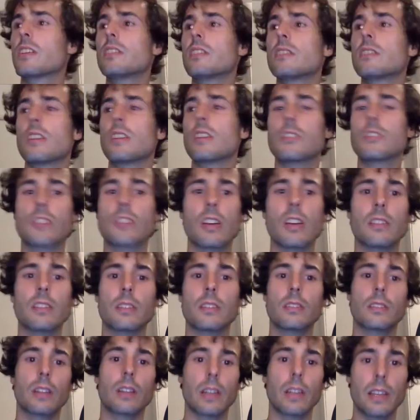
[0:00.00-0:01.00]

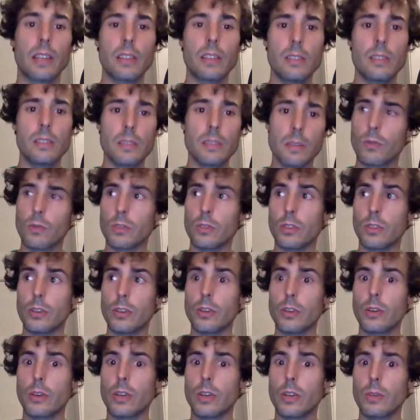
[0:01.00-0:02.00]
instantiate the list with the
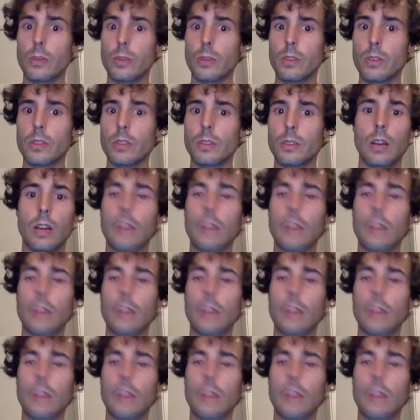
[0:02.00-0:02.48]
new keyword,